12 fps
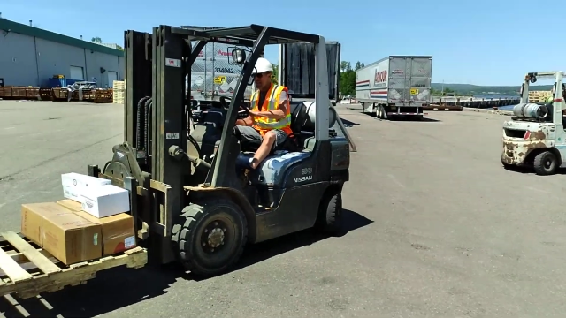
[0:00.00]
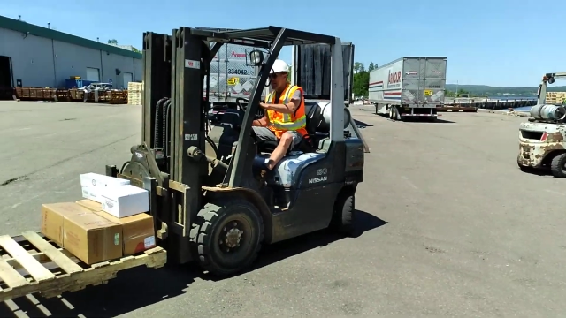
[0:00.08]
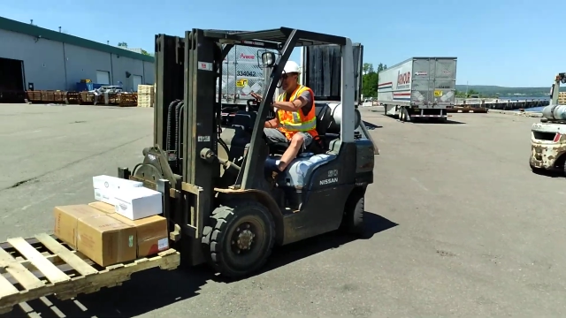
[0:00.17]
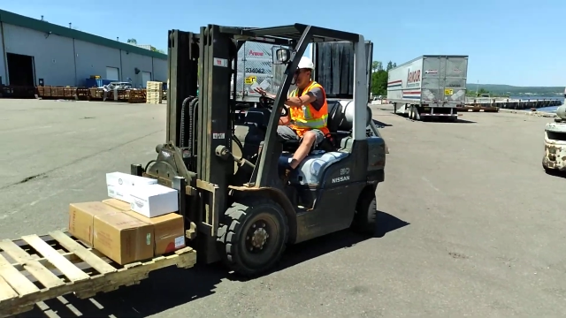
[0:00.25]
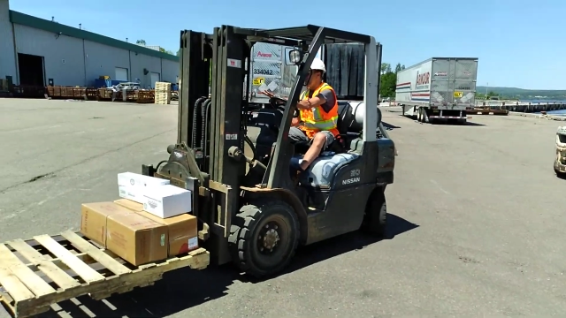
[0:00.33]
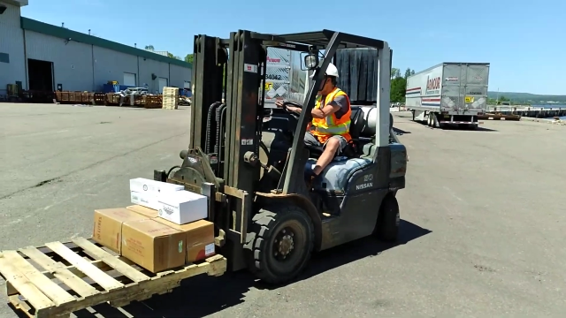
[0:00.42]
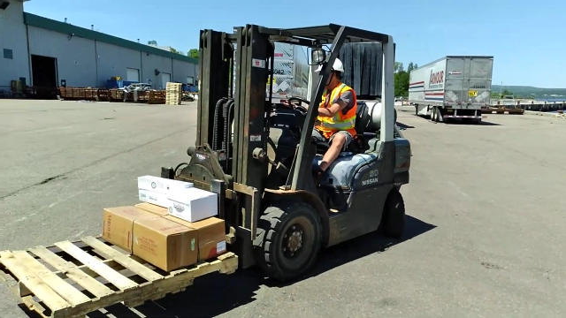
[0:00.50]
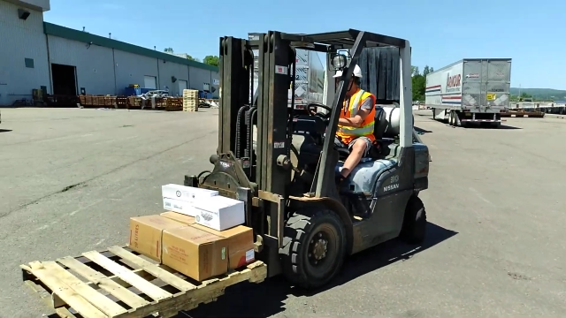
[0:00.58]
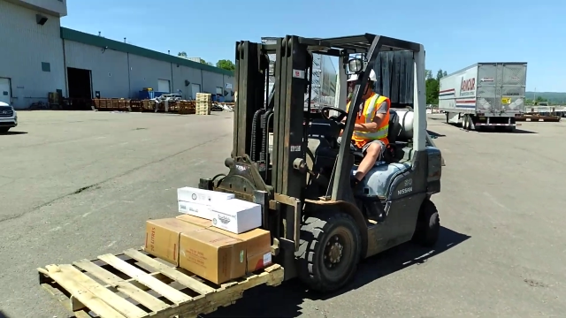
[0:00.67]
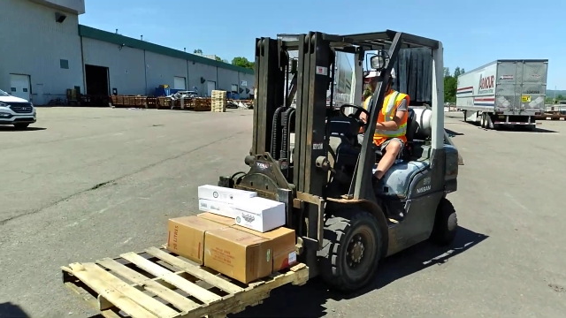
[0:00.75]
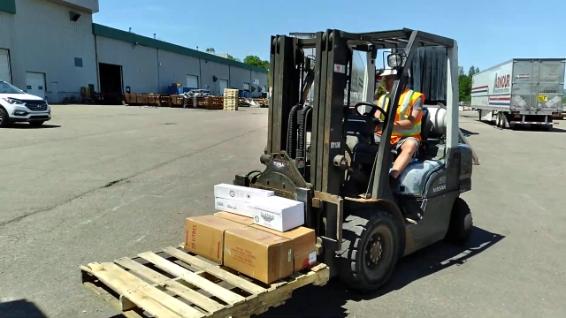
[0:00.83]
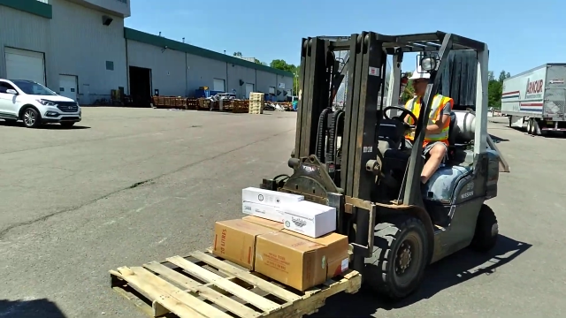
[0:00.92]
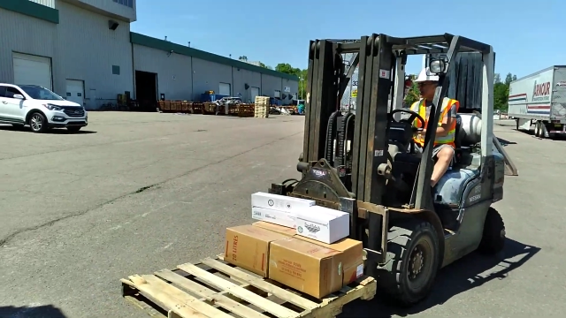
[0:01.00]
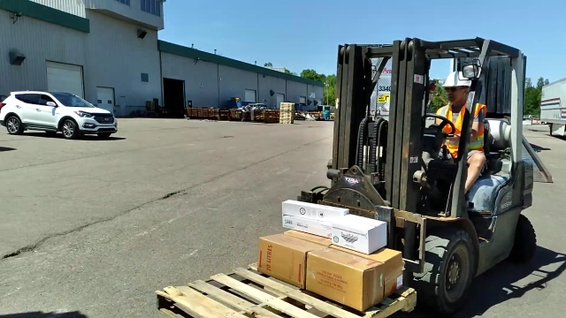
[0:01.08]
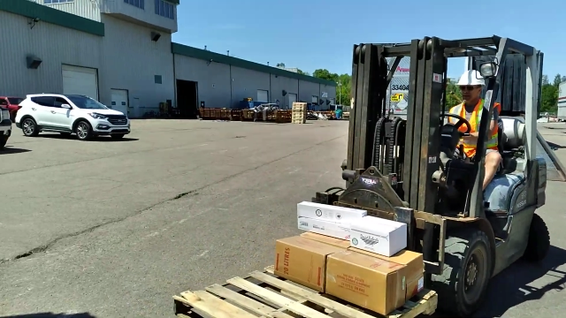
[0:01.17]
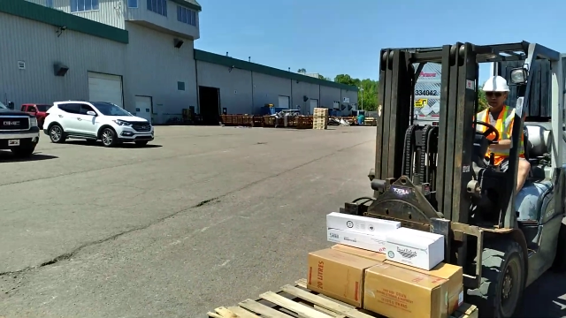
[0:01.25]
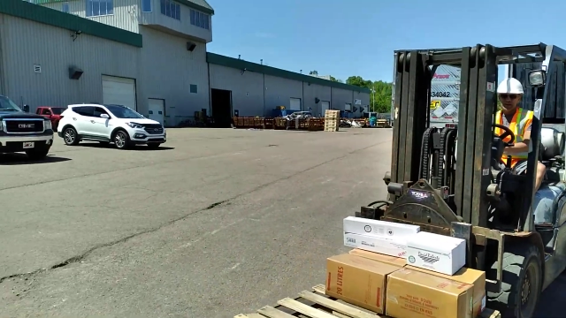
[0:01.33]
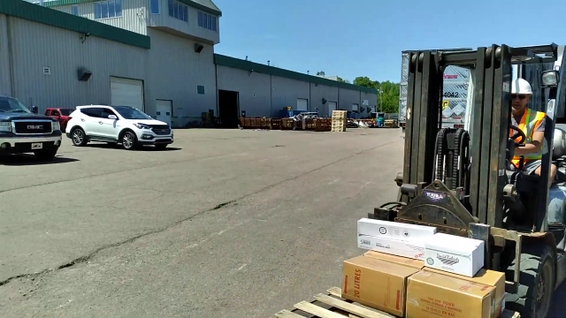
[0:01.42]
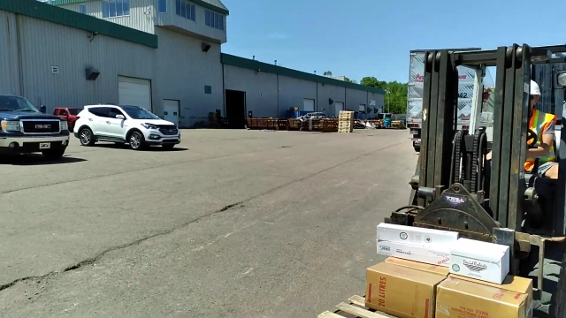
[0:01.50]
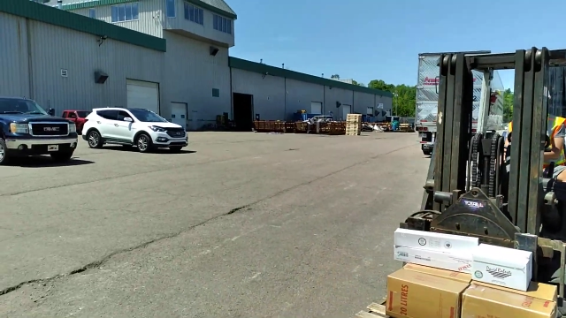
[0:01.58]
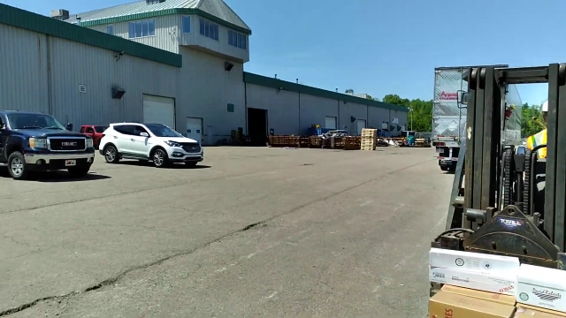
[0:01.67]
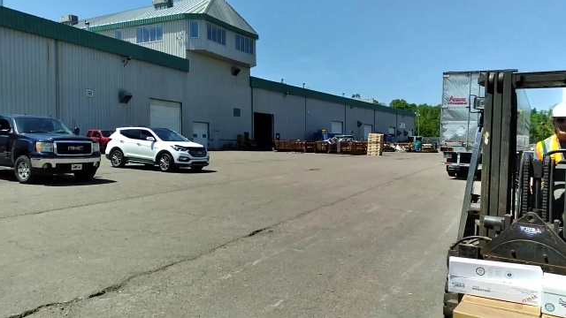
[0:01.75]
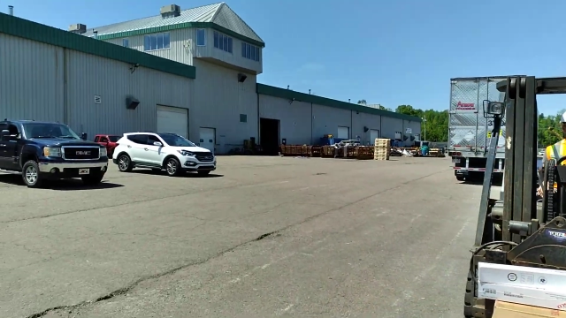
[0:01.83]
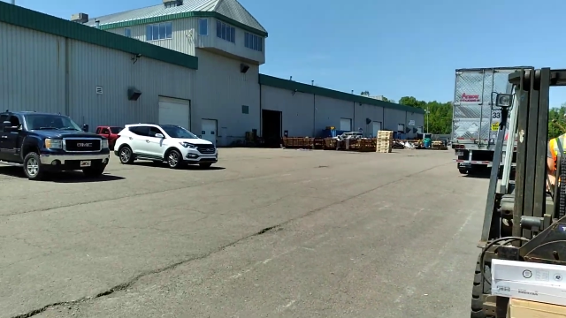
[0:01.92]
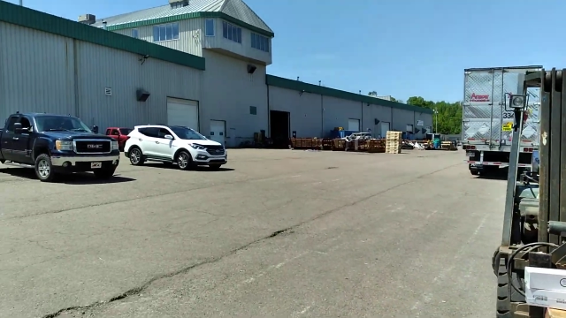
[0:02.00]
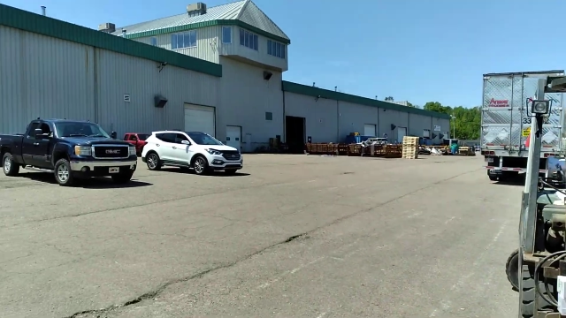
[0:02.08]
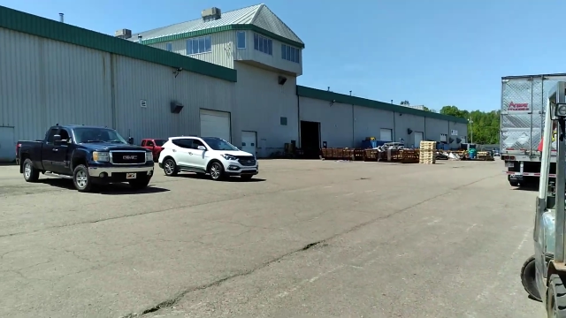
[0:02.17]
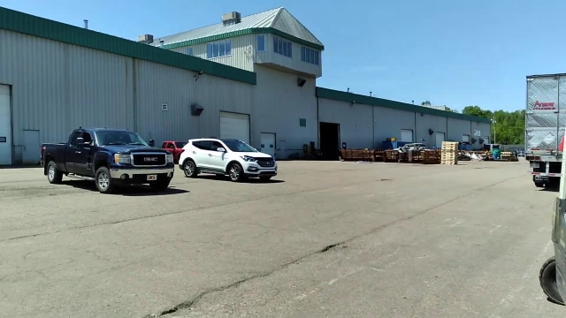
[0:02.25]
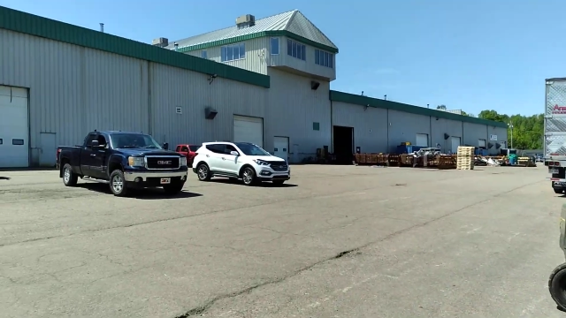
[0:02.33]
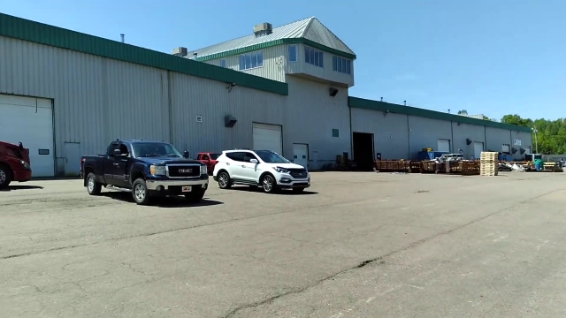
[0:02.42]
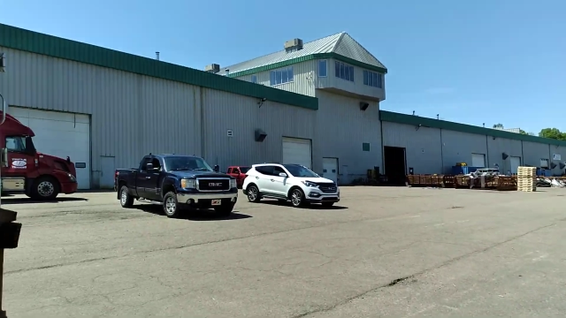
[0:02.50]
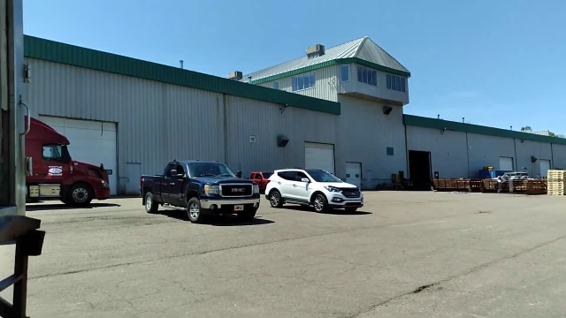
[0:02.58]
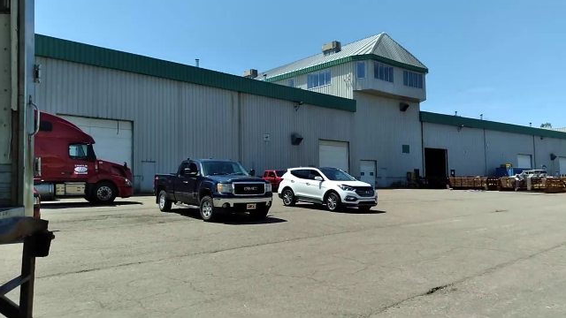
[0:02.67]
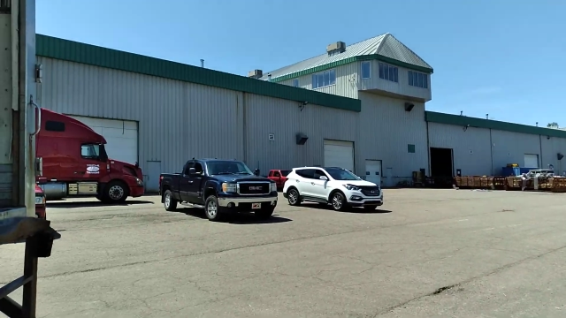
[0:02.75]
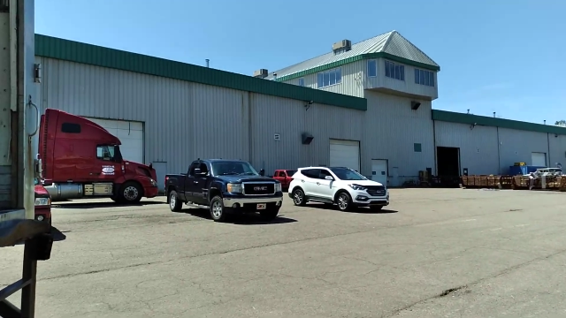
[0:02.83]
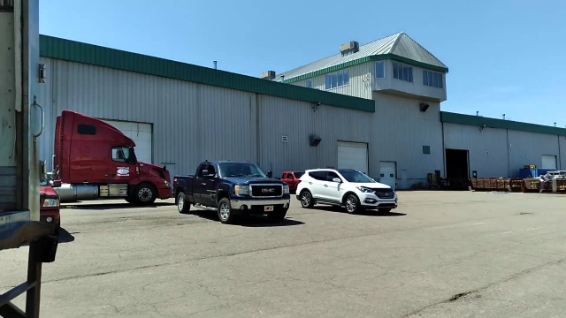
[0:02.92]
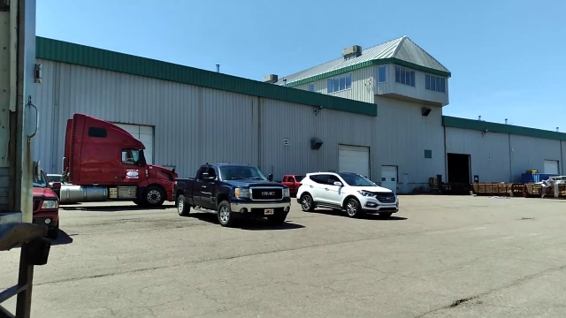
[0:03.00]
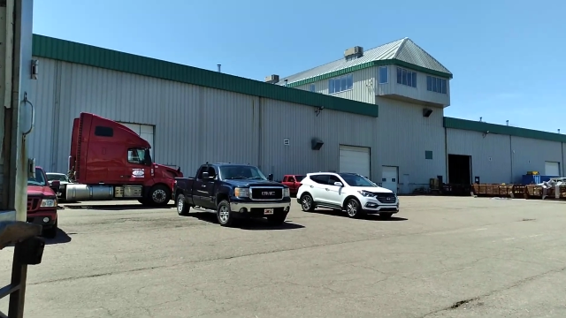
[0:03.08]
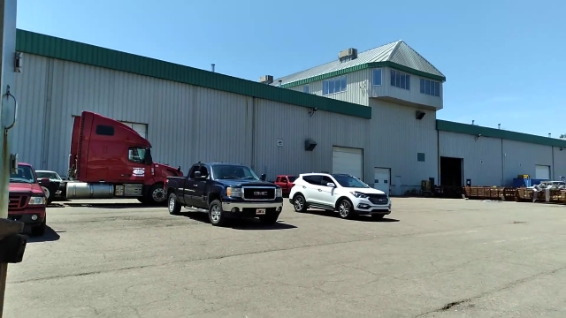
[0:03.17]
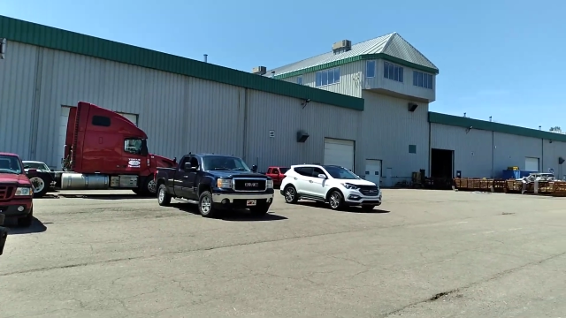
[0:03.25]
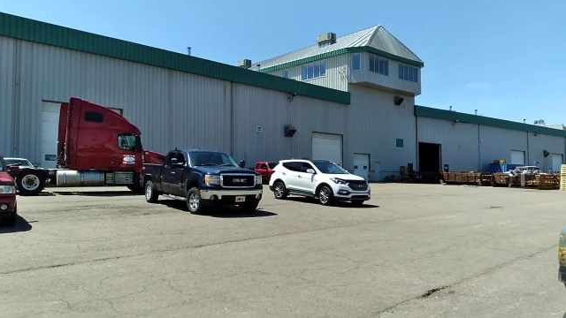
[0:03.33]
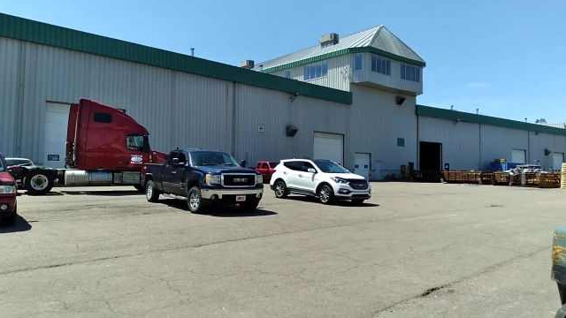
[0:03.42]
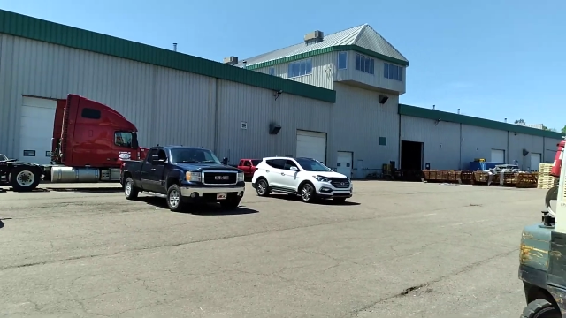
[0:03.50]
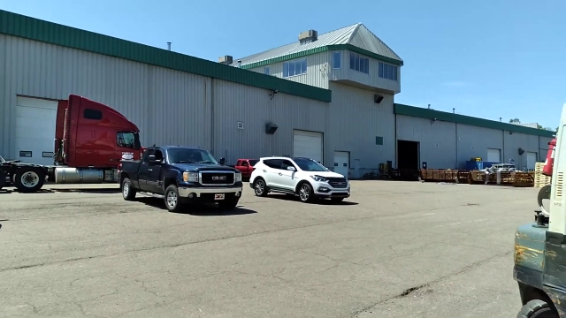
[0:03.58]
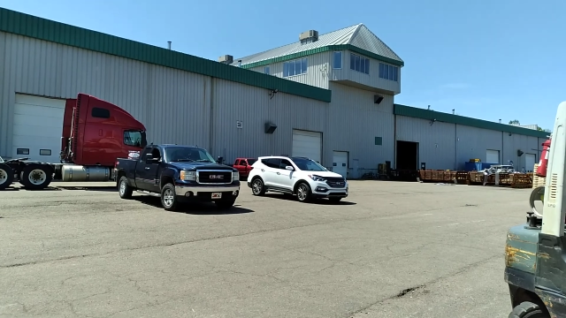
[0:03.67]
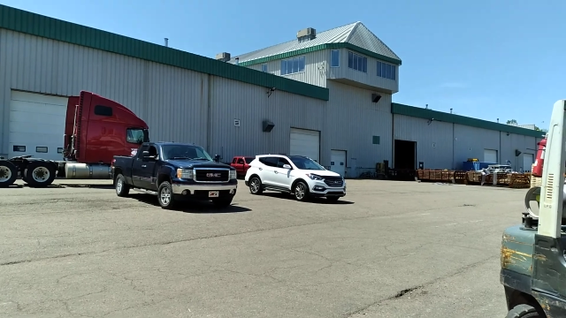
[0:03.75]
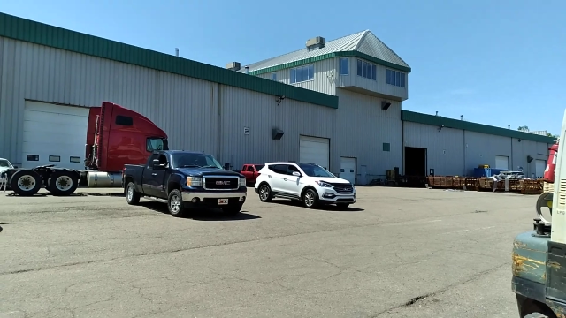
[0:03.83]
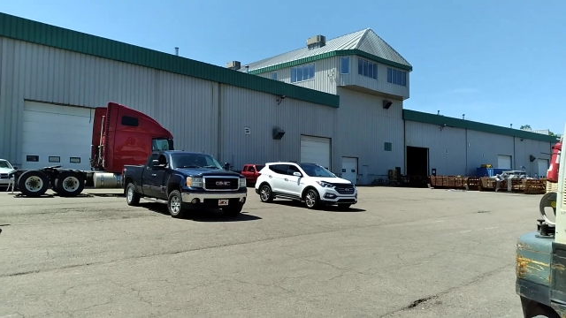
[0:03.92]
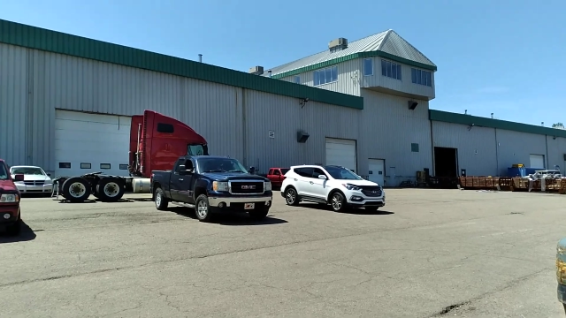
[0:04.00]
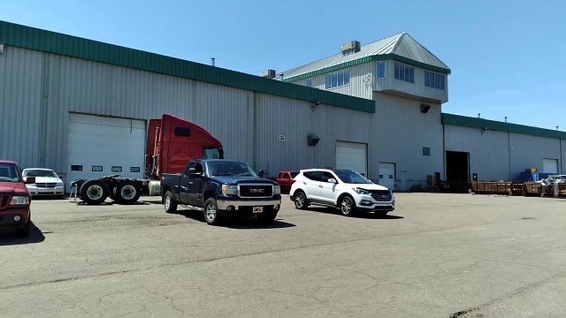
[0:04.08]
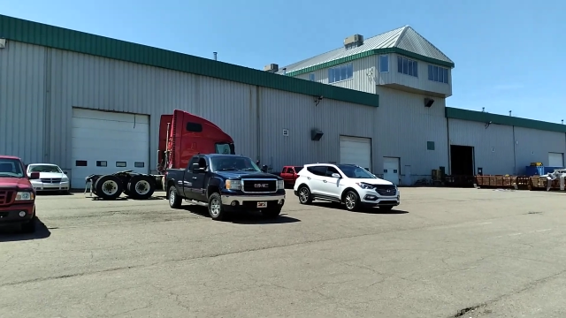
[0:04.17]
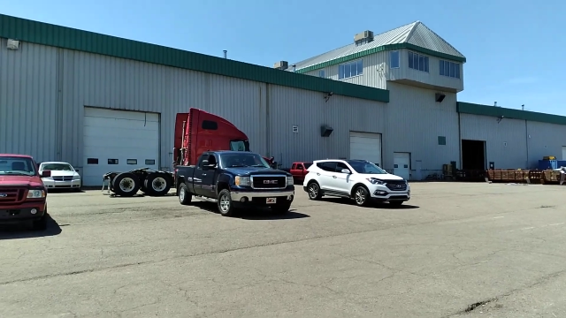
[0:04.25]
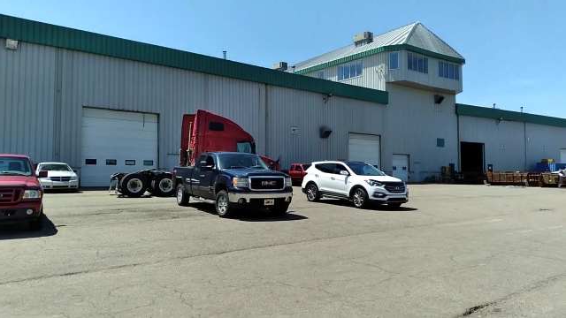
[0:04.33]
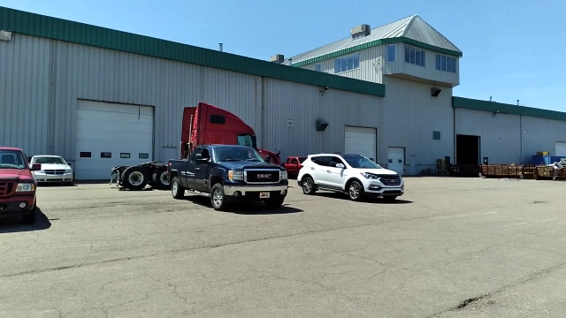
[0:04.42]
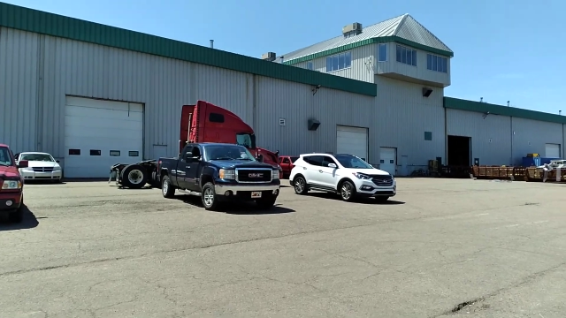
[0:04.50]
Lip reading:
(no speaker visible)